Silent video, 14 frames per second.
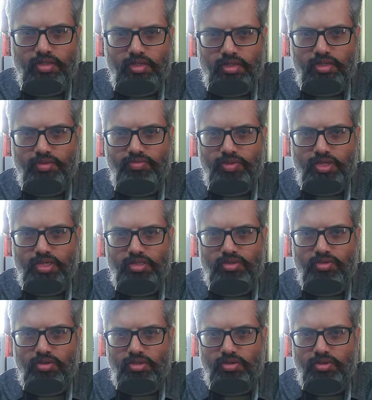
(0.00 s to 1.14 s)
Infinix
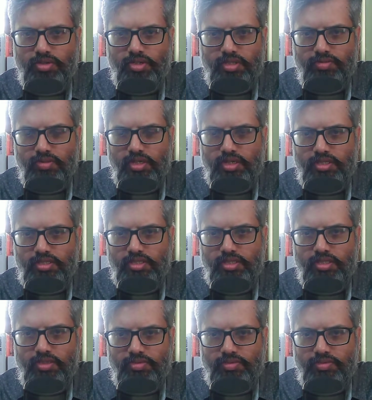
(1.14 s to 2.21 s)
Hot 20 5G